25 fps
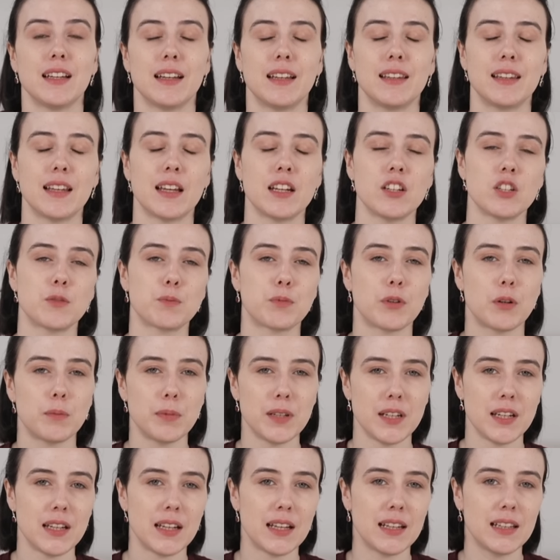And that is
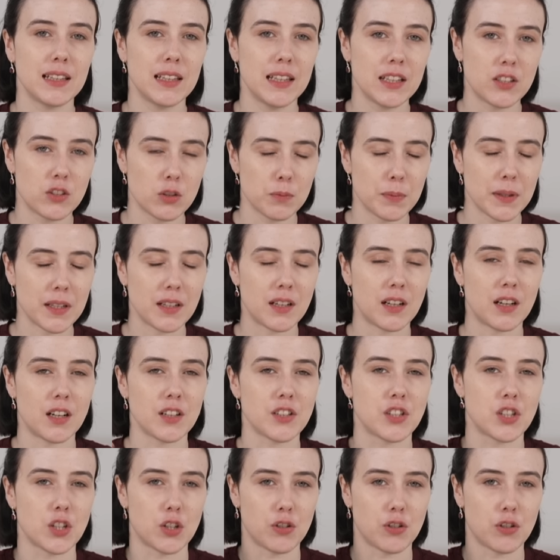probably a little bit hard